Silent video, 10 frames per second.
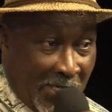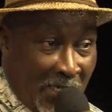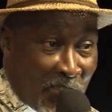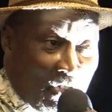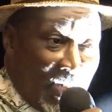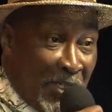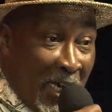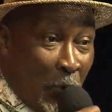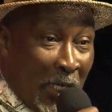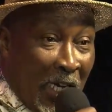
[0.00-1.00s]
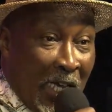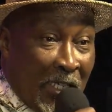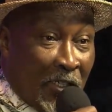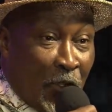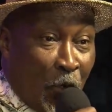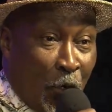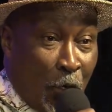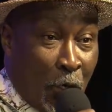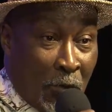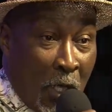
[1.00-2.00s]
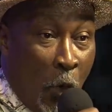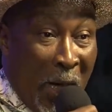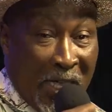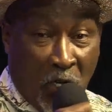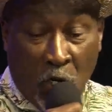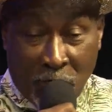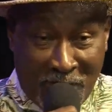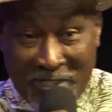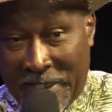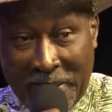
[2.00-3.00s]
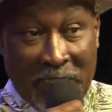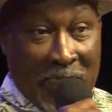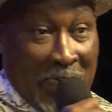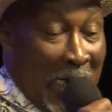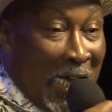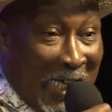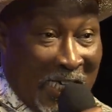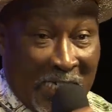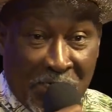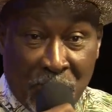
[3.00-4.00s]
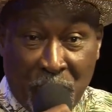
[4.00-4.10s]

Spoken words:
and gents, I would like to know why Contender against